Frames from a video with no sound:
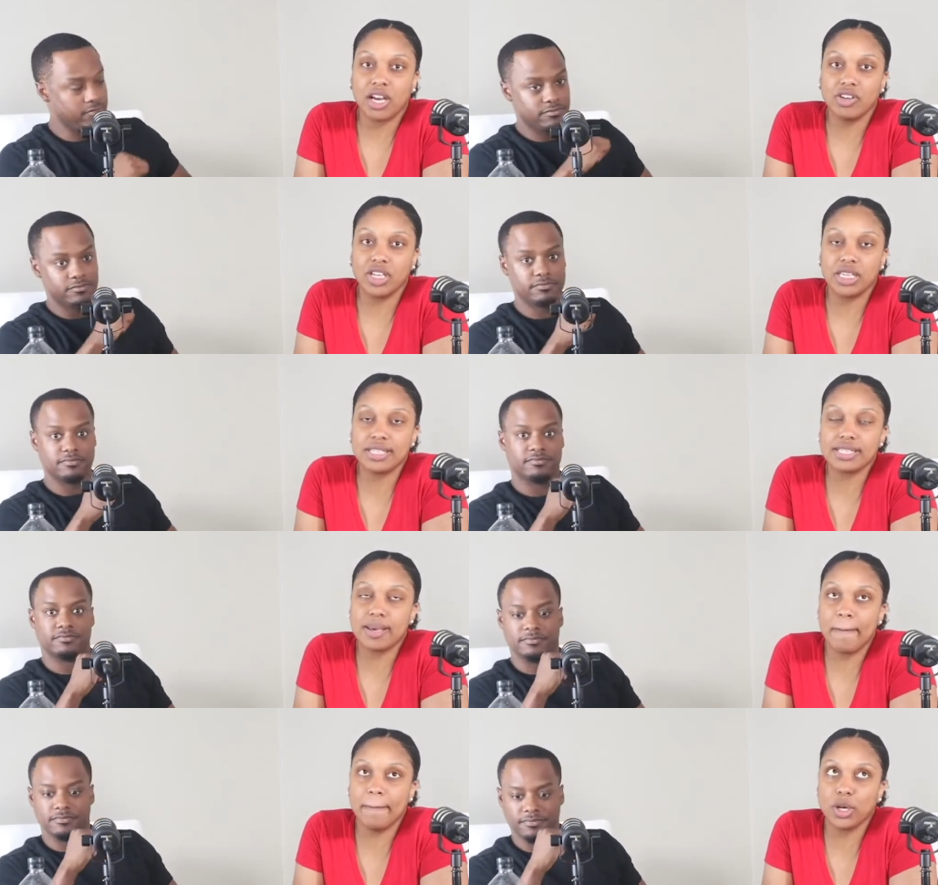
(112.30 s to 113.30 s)
Speaker 1: in
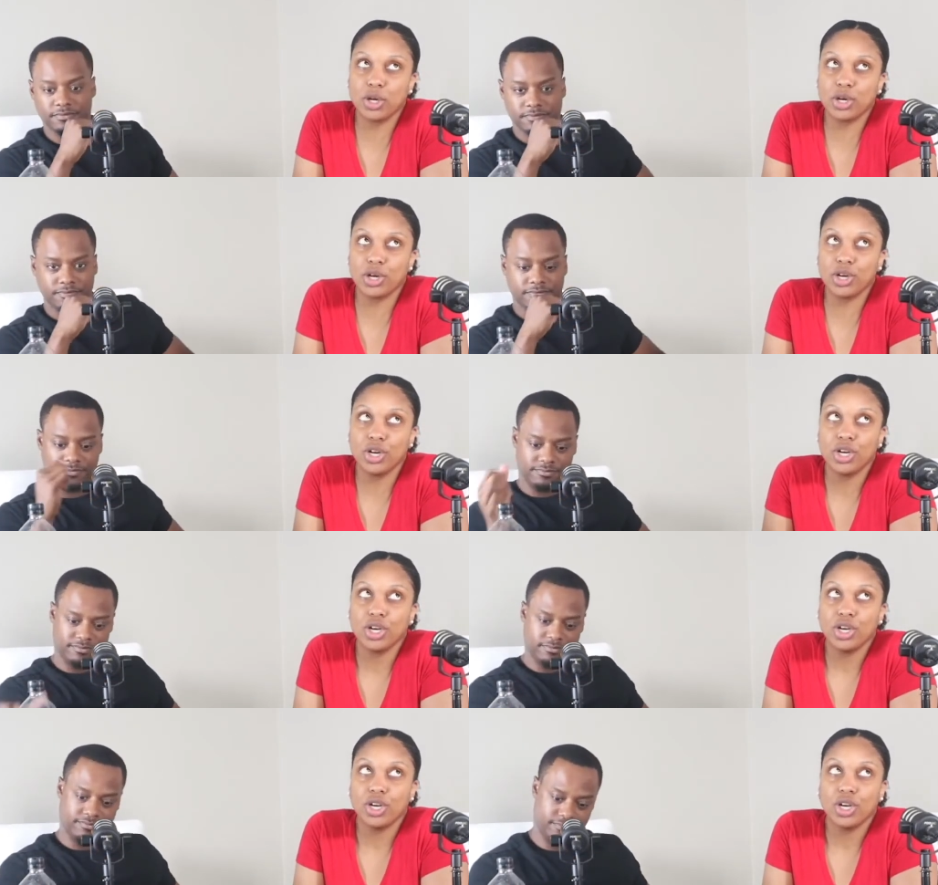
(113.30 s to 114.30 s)
December
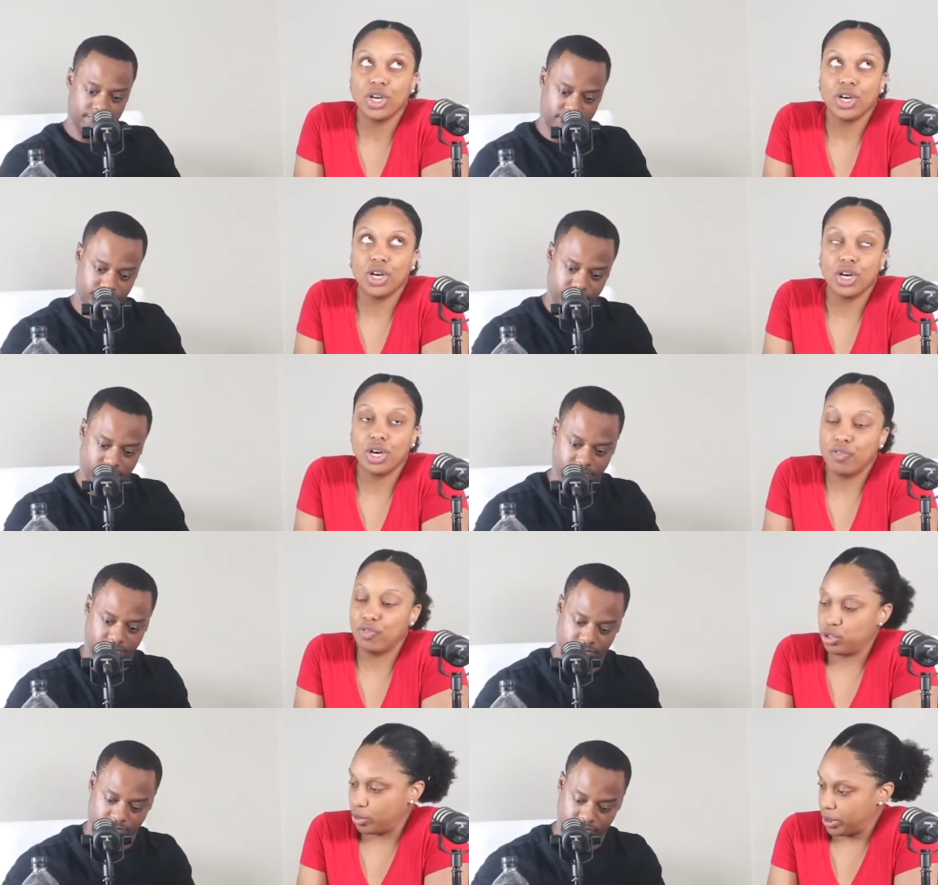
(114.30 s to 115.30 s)
of
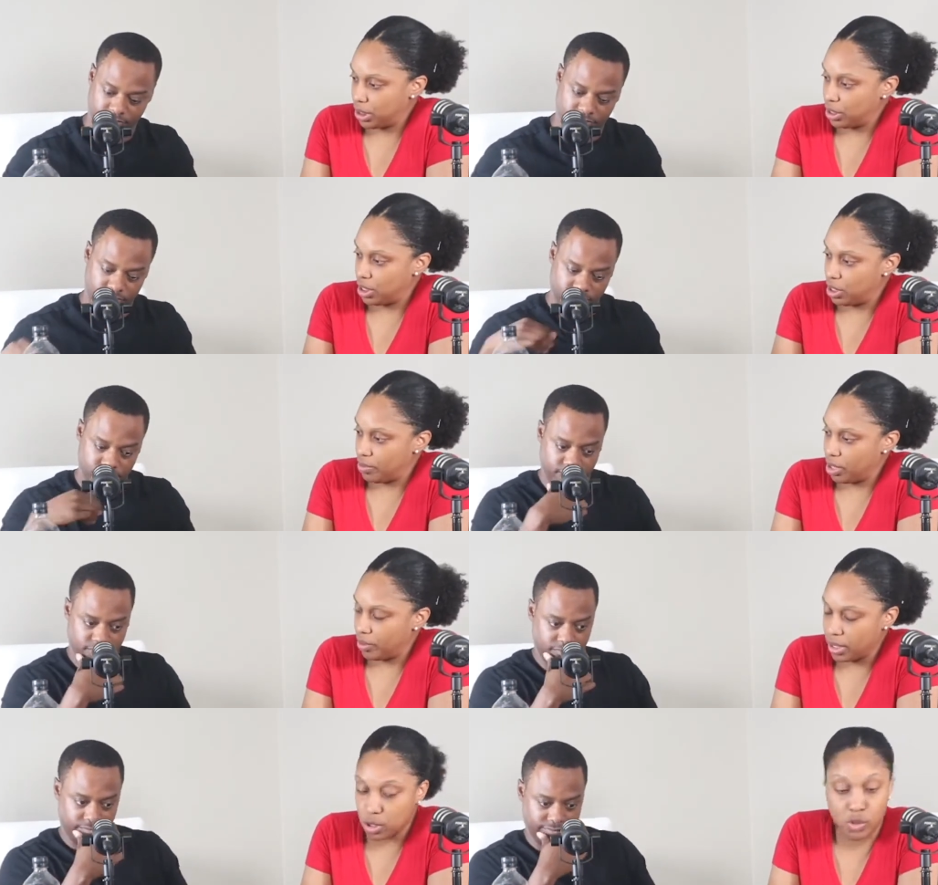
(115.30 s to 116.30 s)
twenty. What year
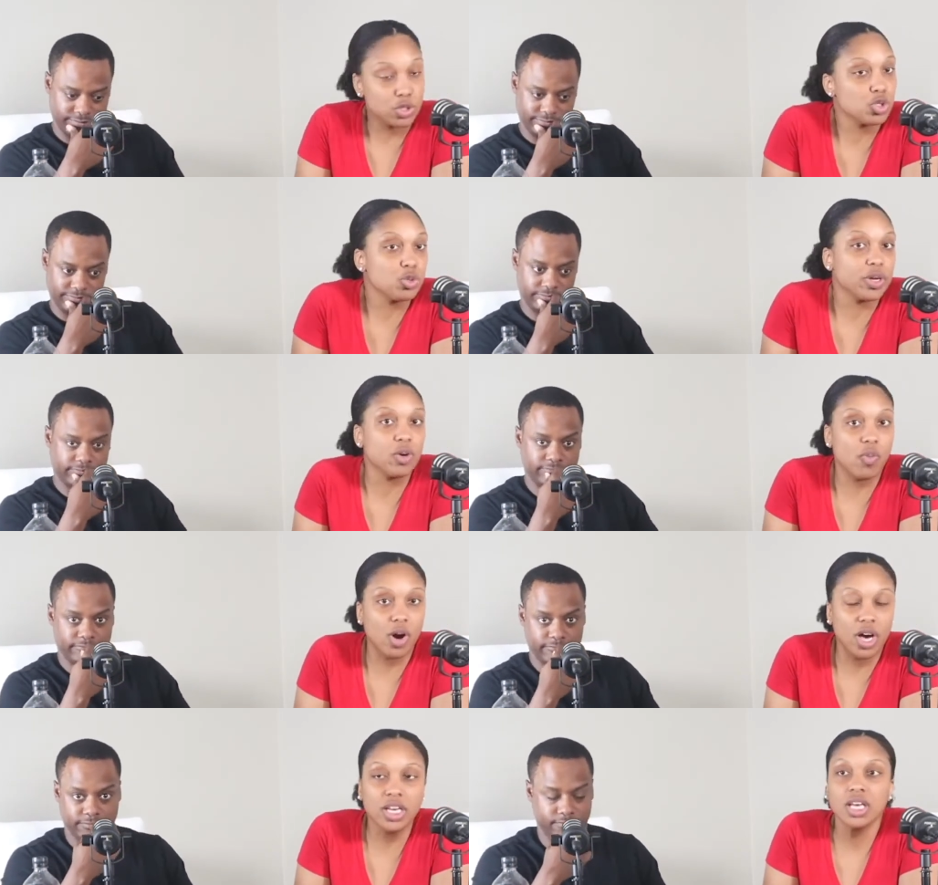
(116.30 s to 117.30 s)
in? Twenty twenty
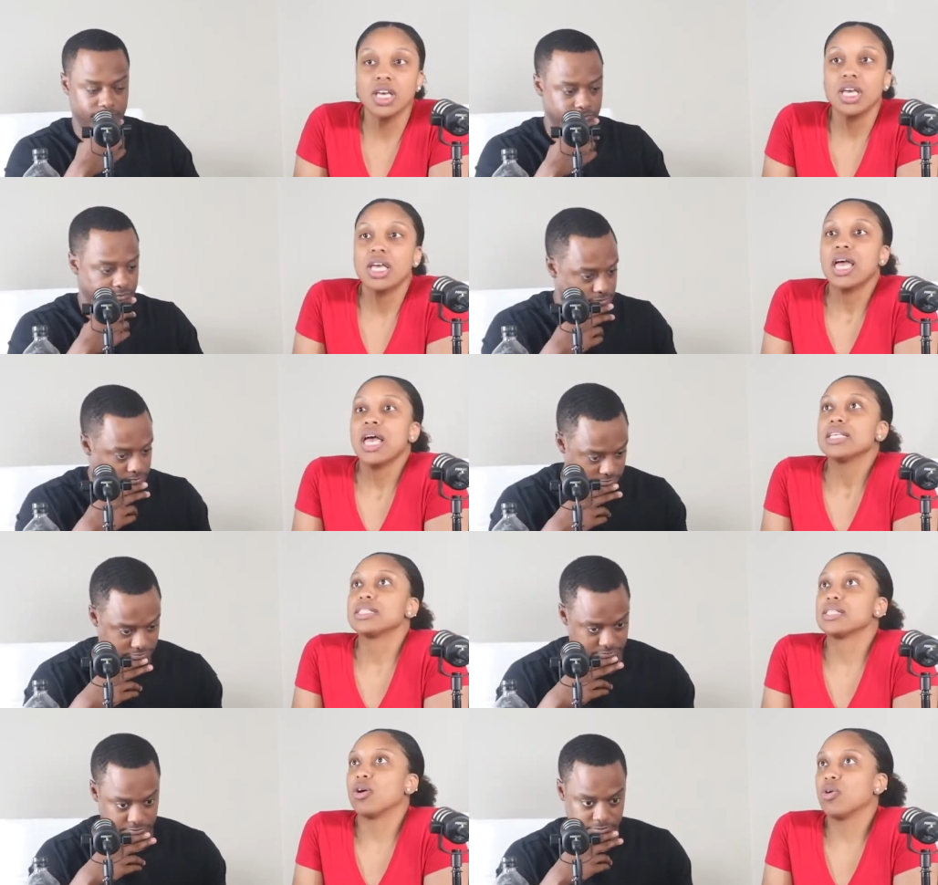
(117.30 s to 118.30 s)
one.
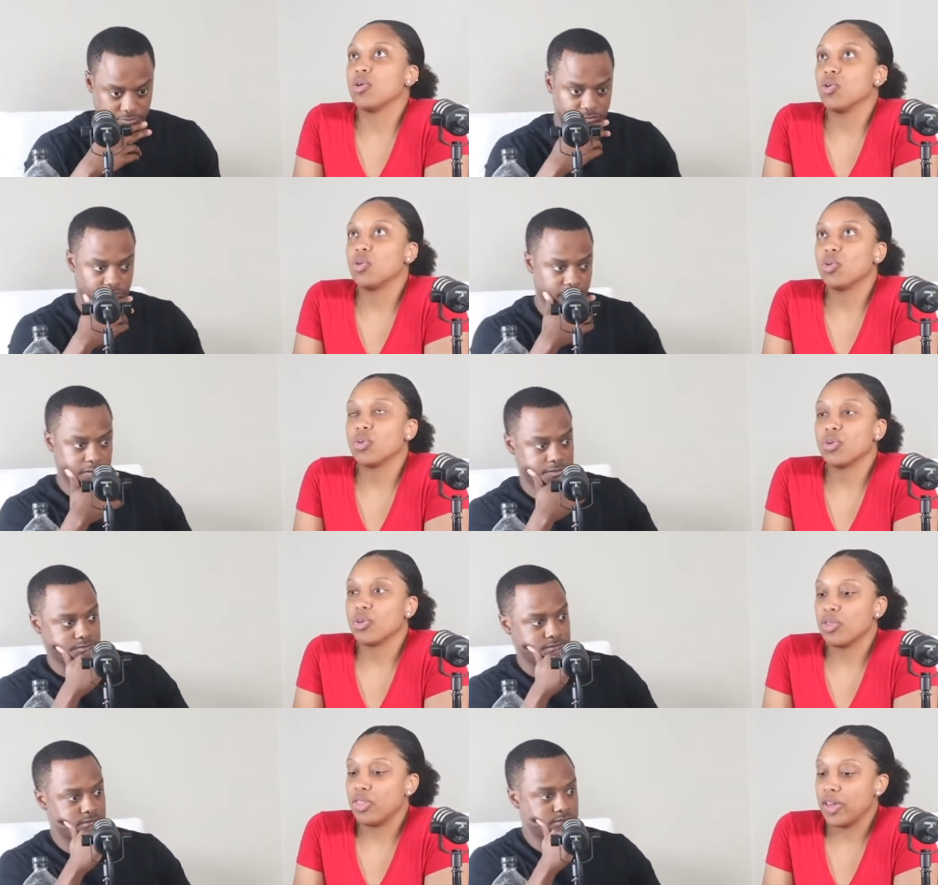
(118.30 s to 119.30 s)
So
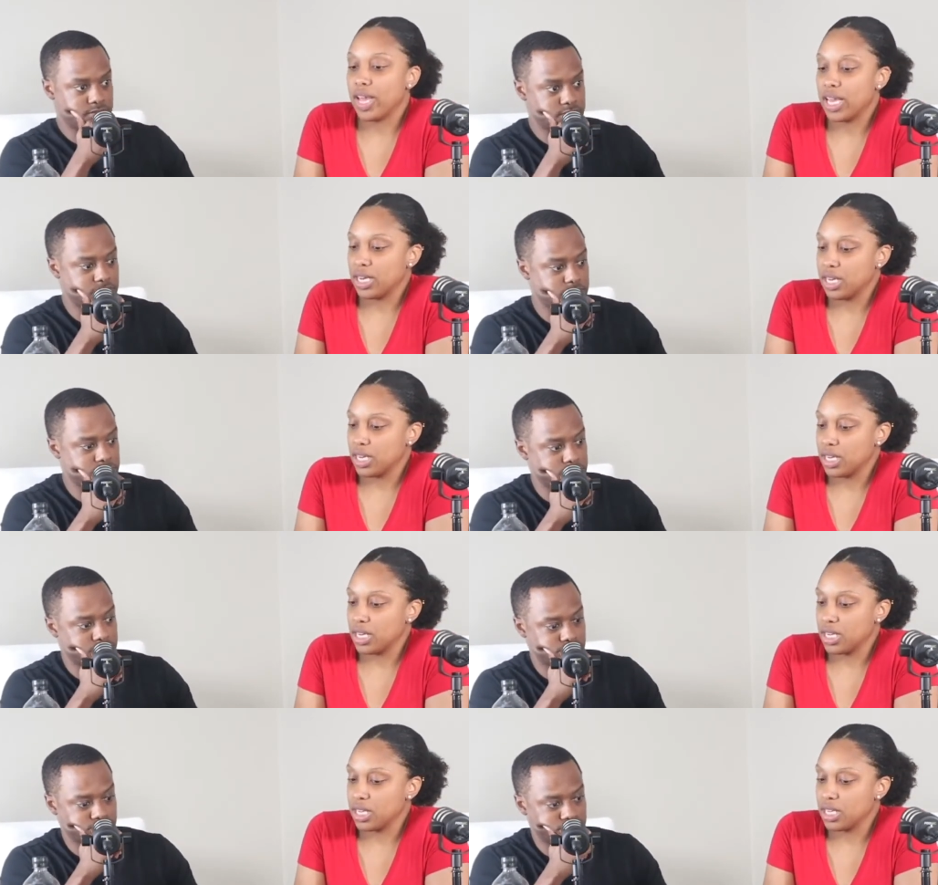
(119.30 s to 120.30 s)

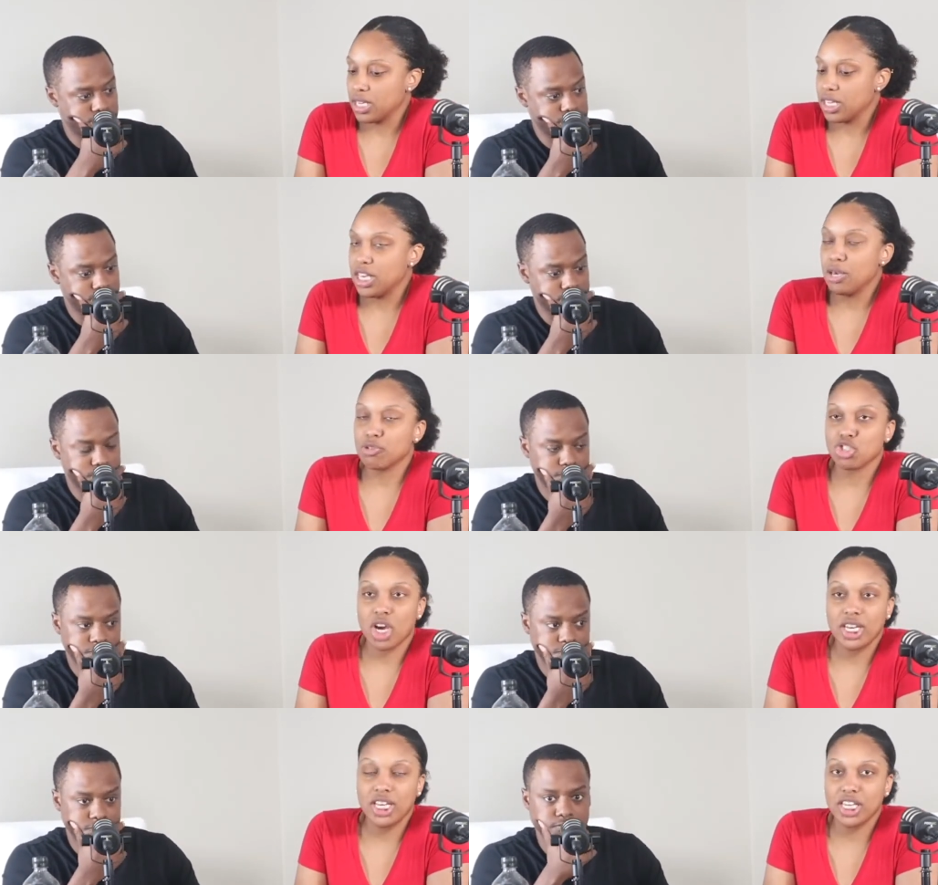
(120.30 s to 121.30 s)
then he was trying to
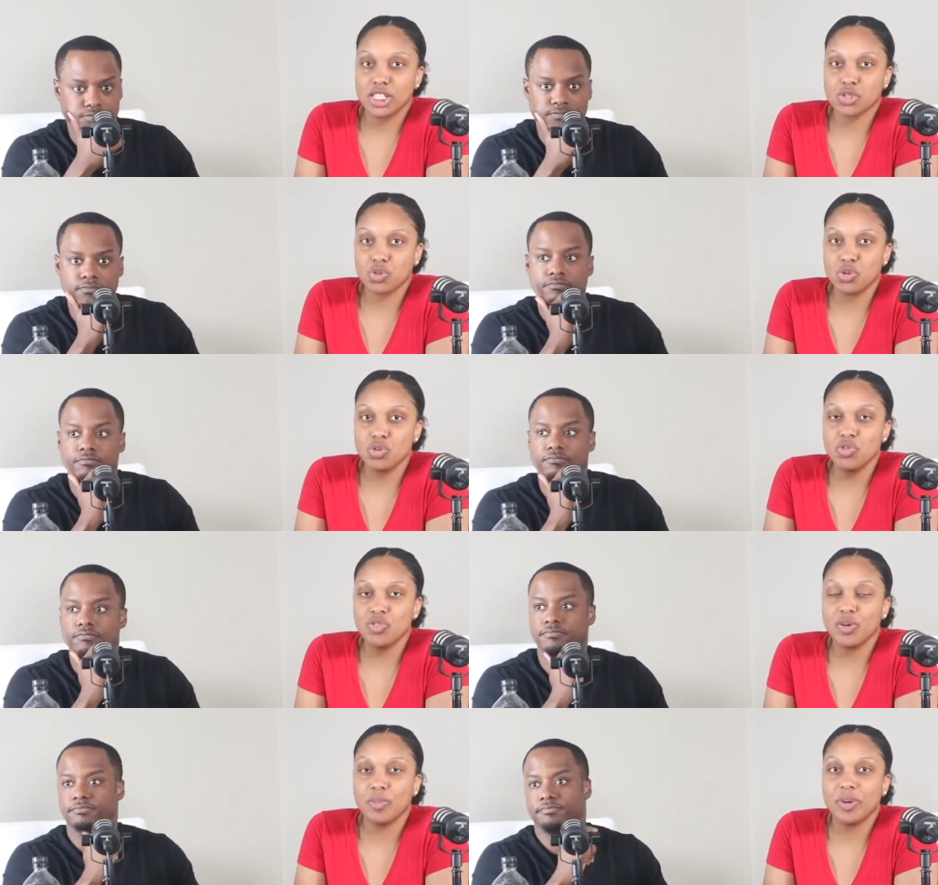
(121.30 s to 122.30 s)
get his groove,
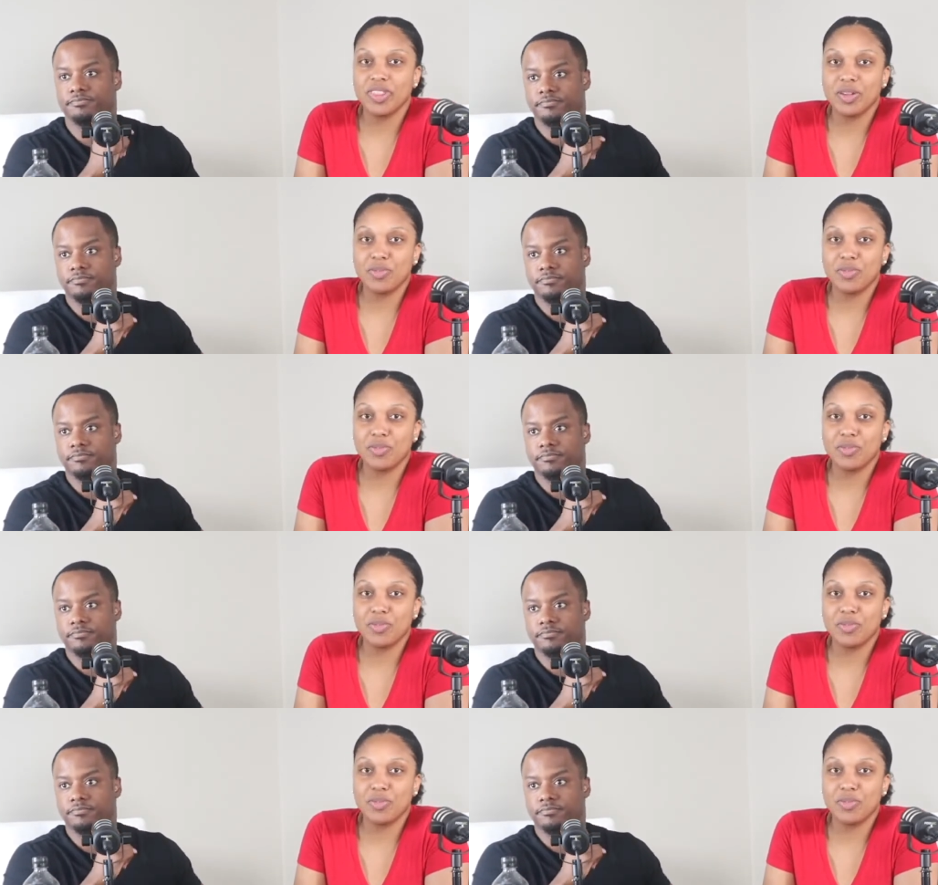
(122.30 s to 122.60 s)
but then we